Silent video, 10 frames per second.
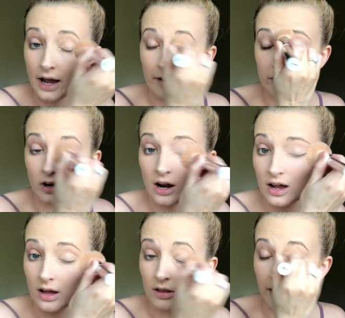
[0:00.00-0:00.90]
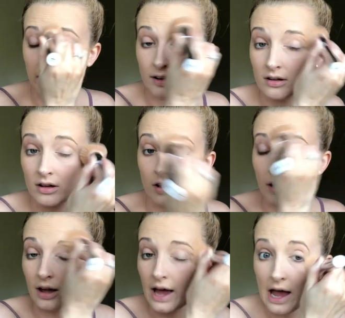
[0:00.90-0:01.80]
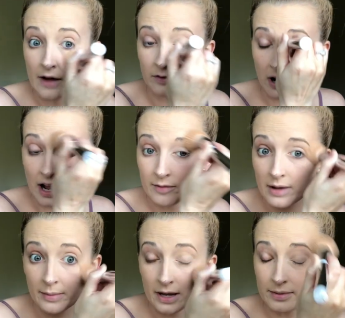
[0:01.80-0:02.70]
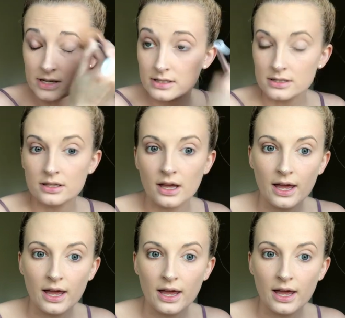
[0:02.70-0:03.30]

after I had my babies.